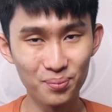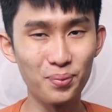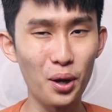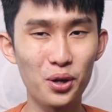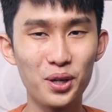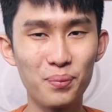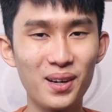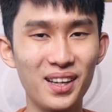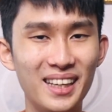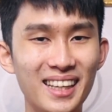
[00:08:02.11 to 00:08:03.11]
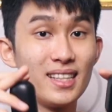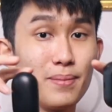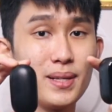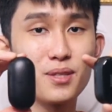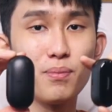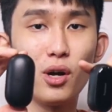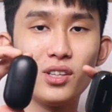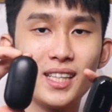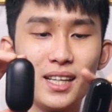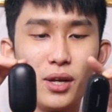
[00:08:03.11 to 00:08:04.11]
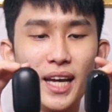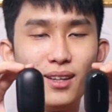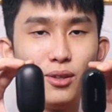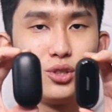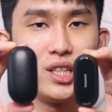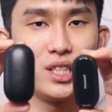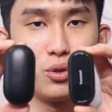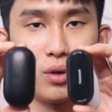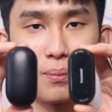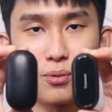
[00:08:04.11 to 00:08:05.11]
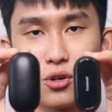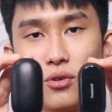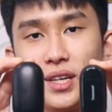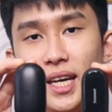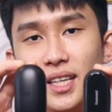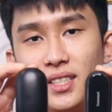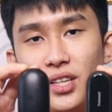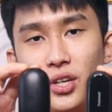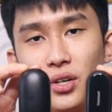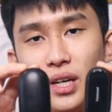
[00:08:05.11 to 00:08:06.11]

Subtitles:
Pardon the pun. It's a bit smaller than Halo GT1 Pro case here.